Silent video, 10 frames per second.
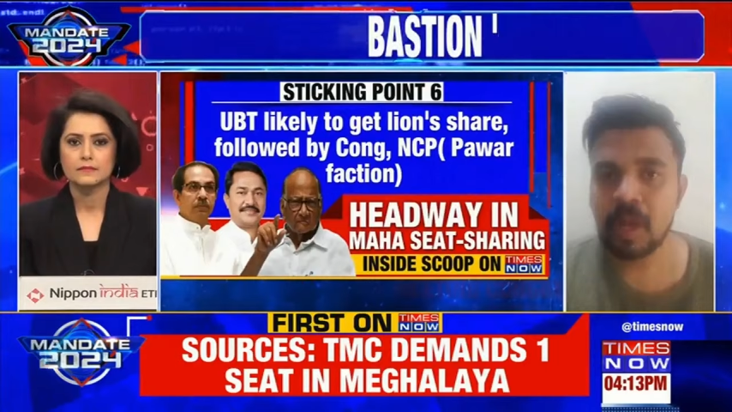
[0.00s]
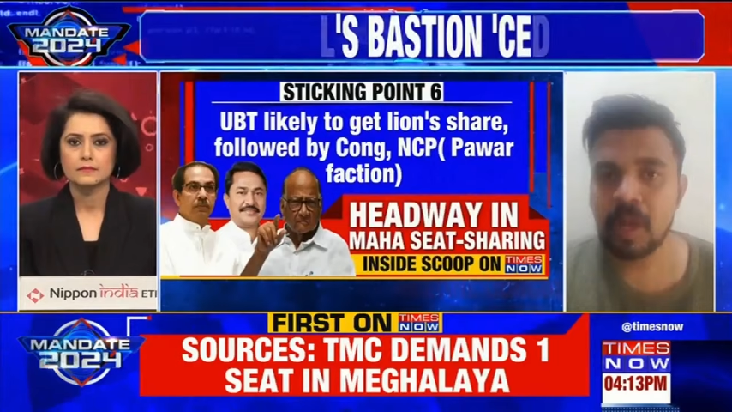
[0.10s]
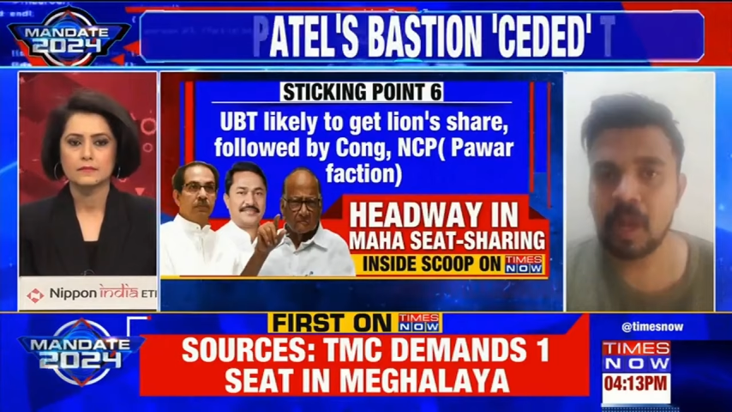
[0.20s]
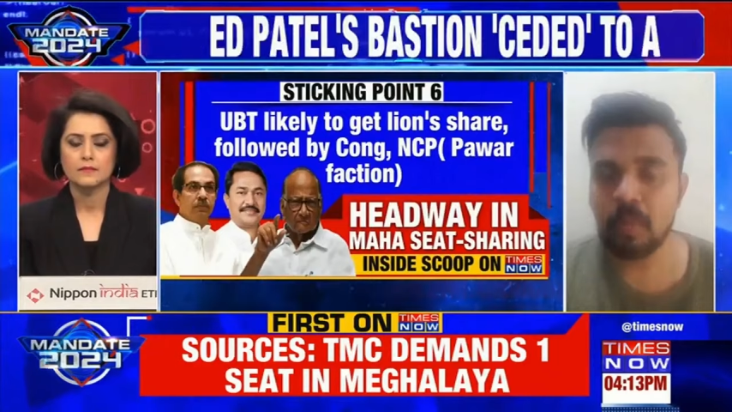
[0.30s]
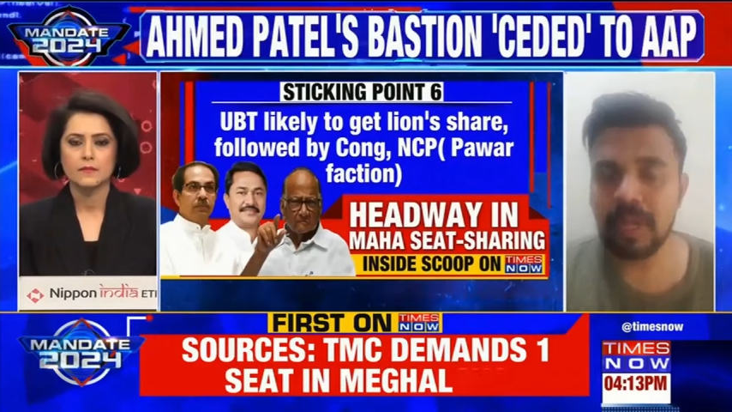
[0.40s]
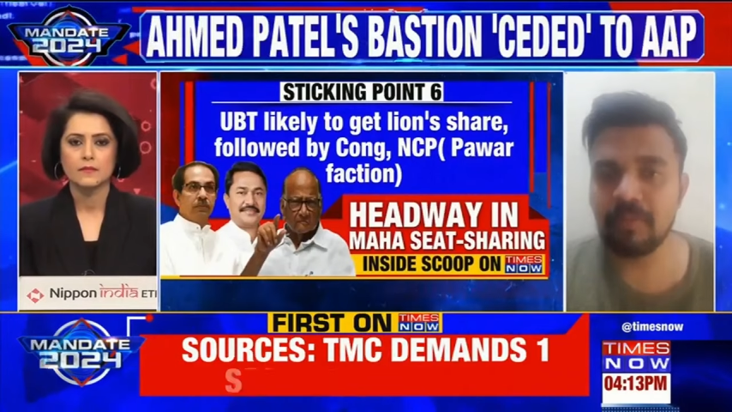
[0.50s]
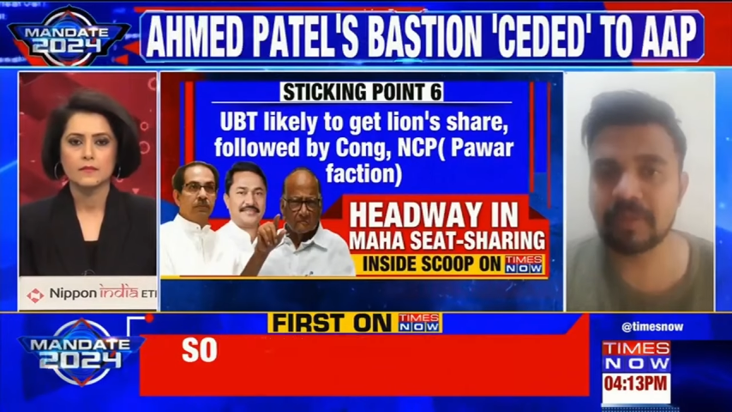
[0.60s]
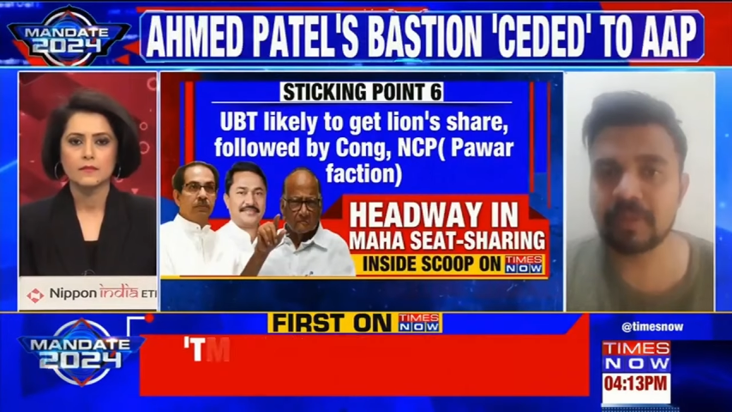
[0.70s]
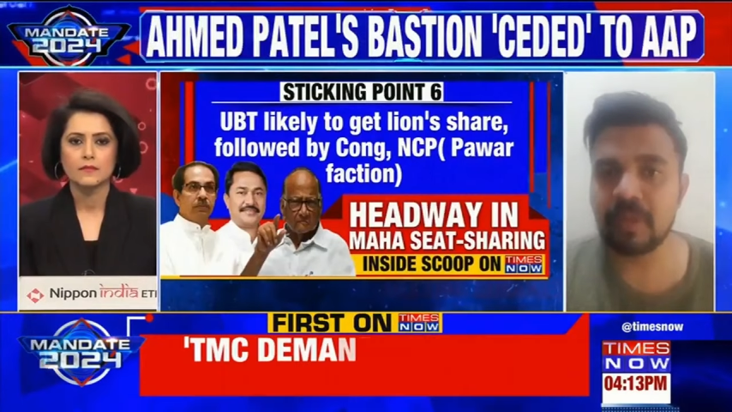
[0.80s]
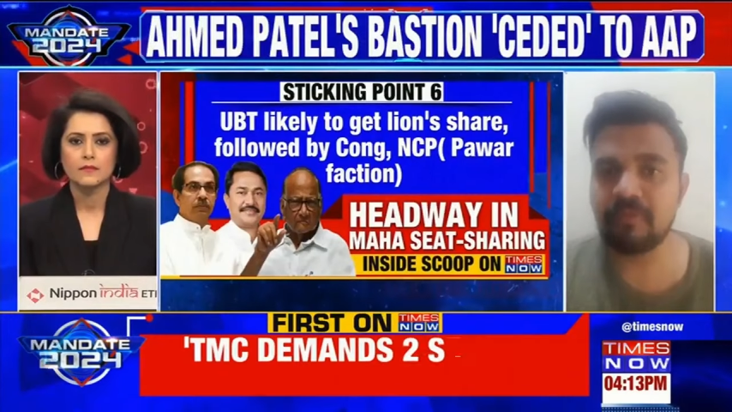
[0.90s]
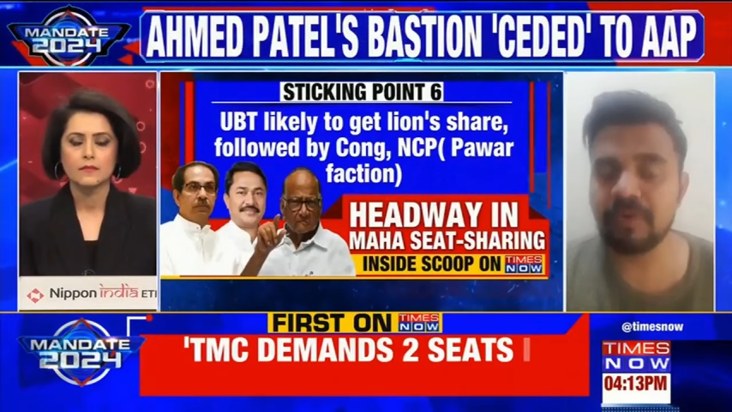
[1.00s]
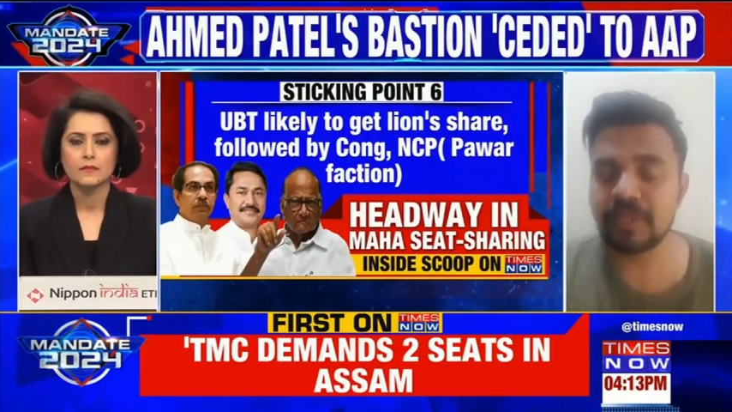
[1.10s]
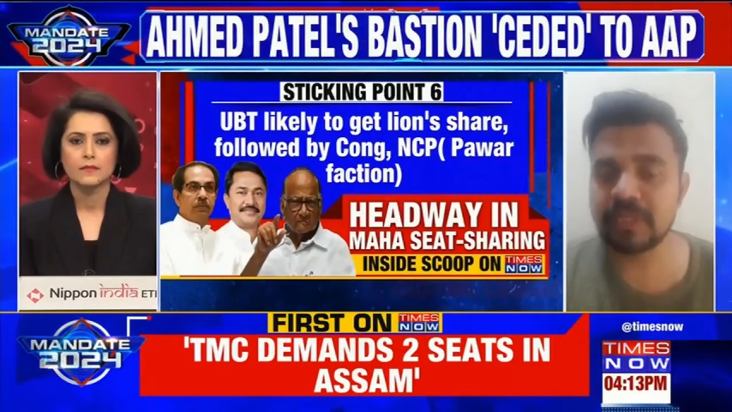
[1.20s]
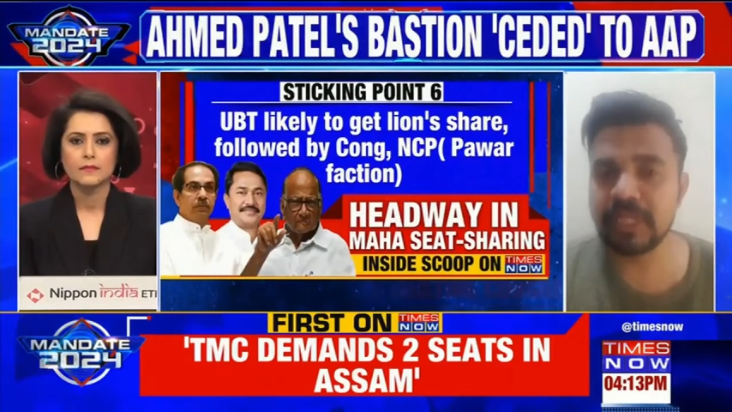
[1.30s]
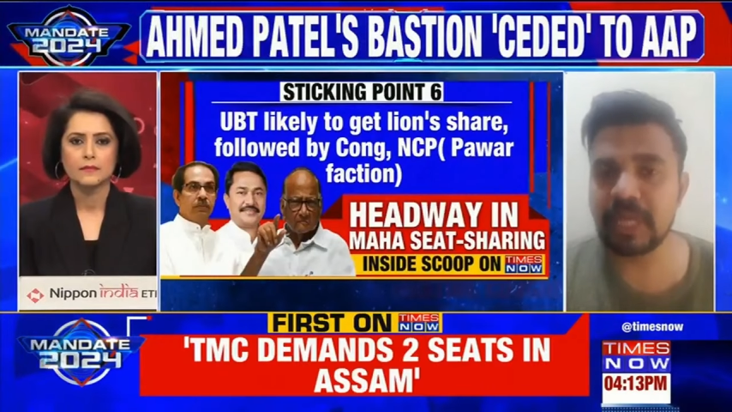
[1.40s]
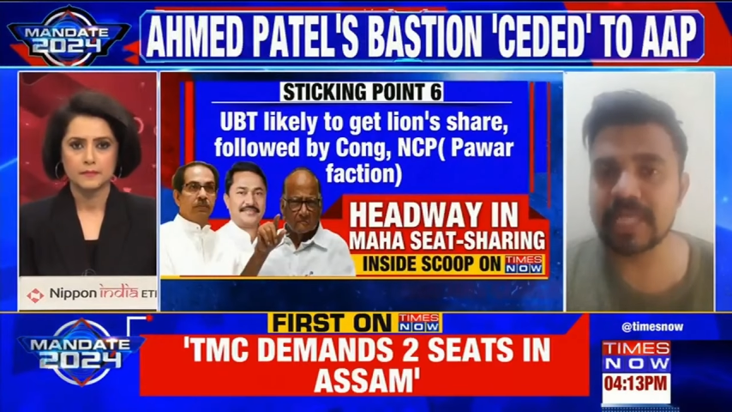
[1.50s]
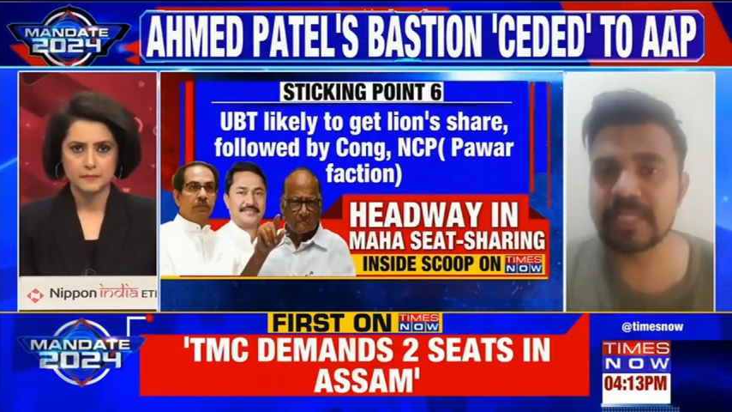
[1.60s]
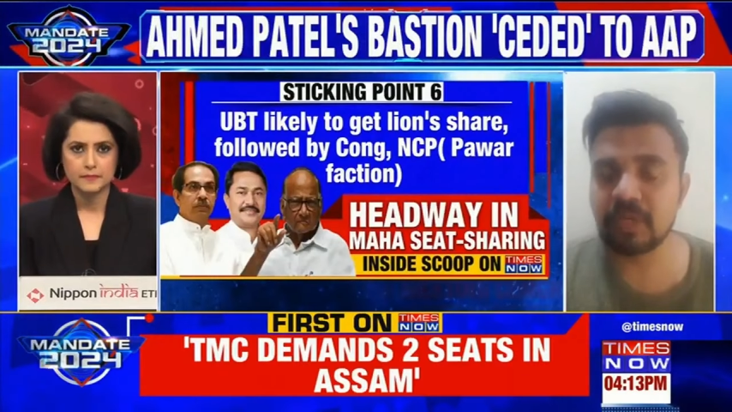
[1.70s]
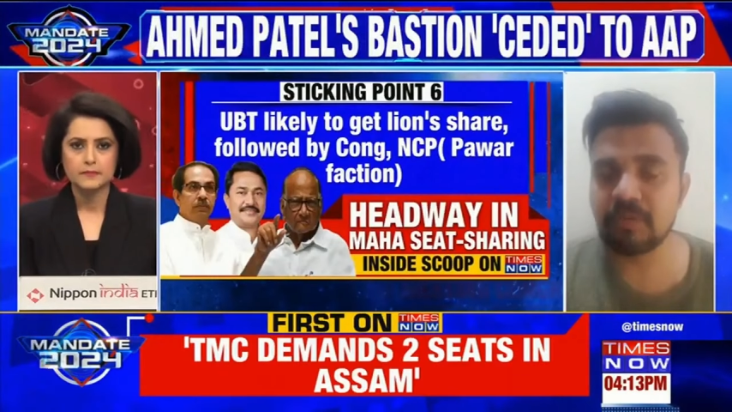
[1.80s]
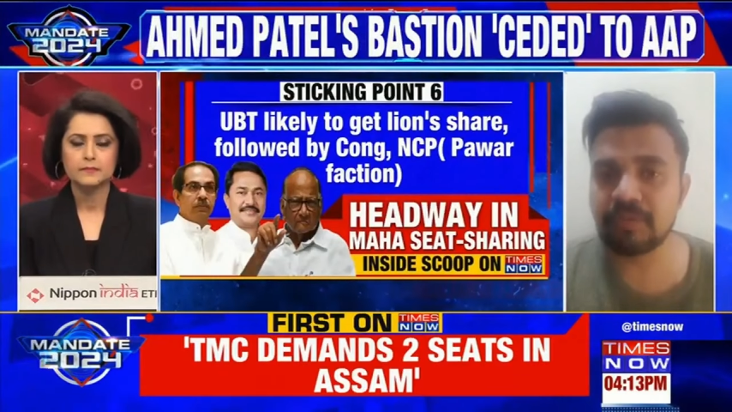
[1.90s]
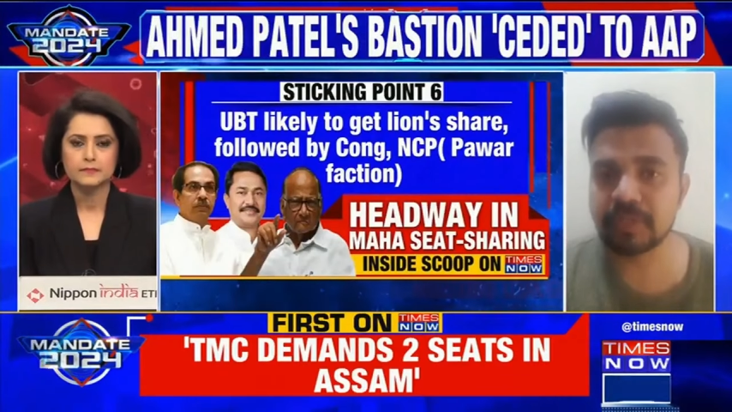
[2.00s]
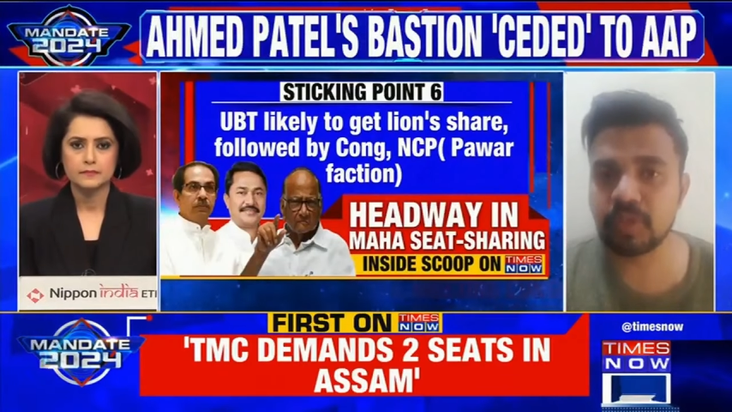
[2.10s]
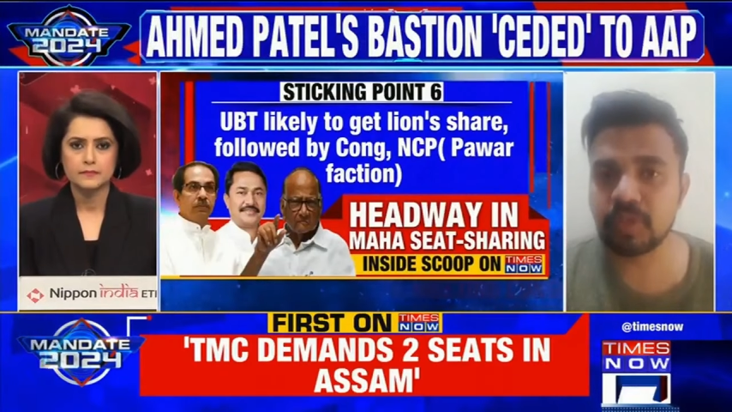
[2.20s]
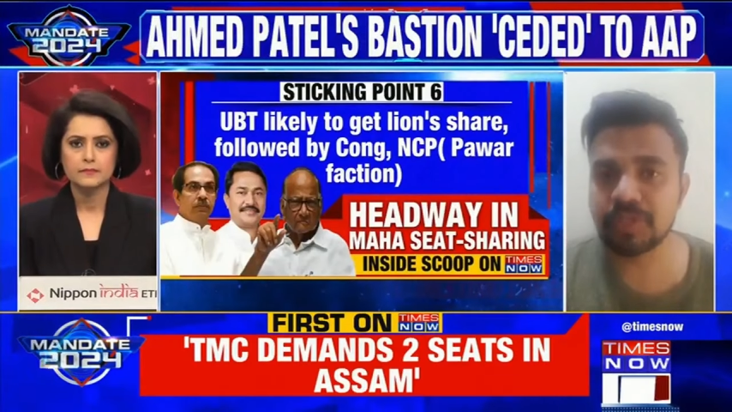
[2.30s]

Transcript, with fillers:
Speaker 1: Well, with, uh, firstly, answering your first